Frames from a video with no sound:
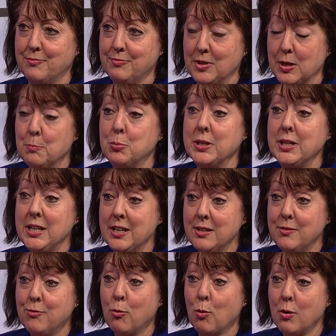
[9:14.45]

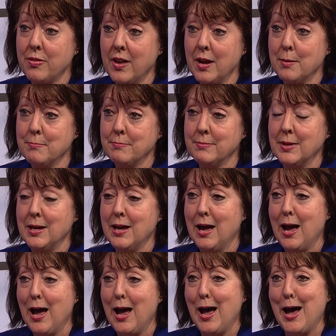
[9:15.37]
completed for them.
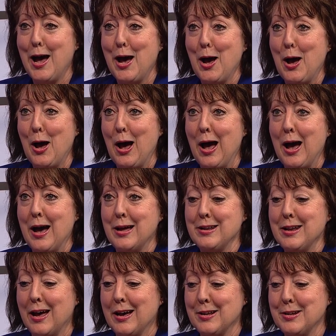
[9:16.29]

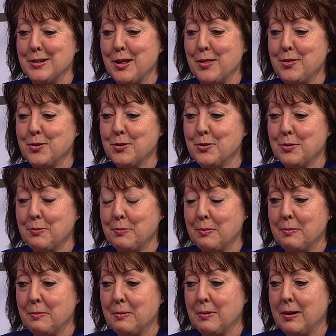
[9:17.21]
Another
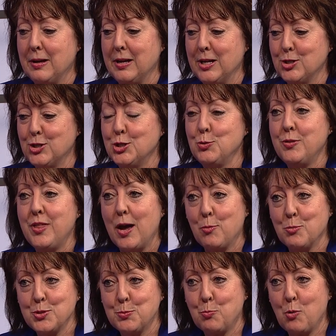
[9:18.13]
issue that
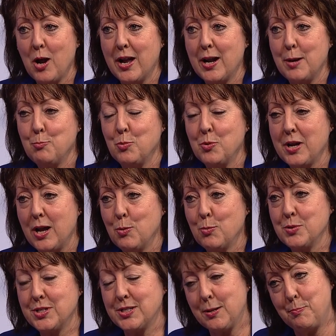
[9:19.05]
was brought up when I
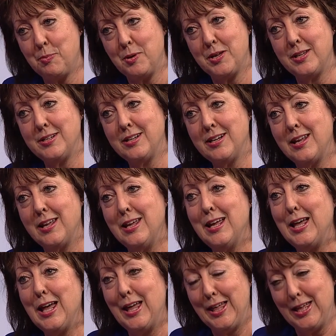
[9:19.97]
was up in
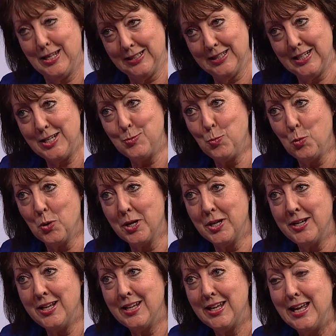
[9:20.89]

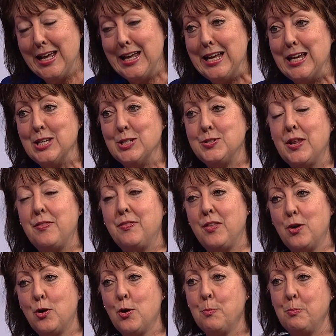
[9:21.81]
Linwood is that
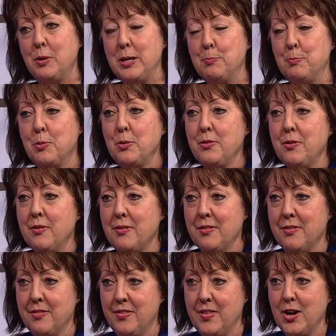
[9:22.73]
there are people
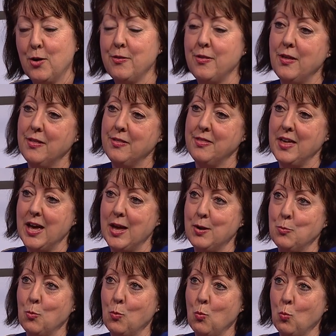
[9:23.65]
there
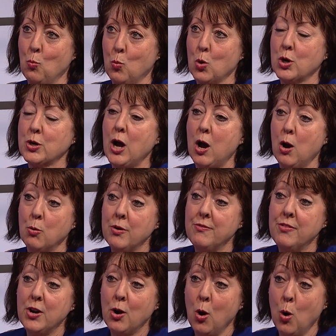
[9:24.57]
that work out of
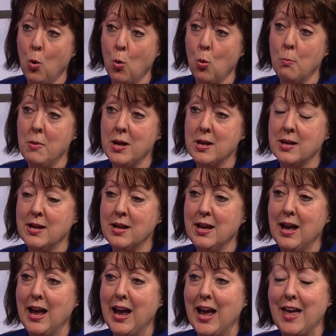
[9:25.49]
their home
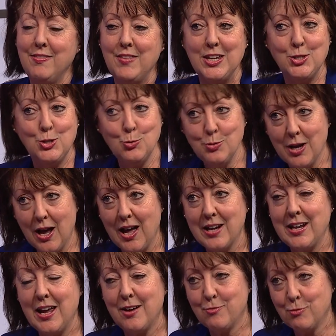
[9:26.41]
and they do
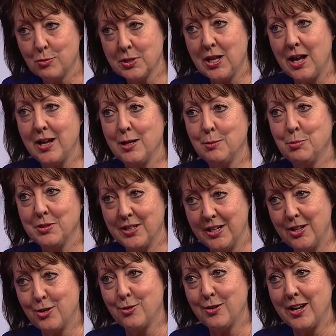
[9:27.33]
not have reliable
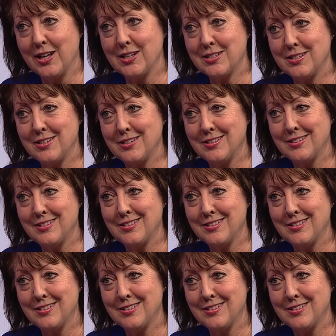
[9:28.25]
internet.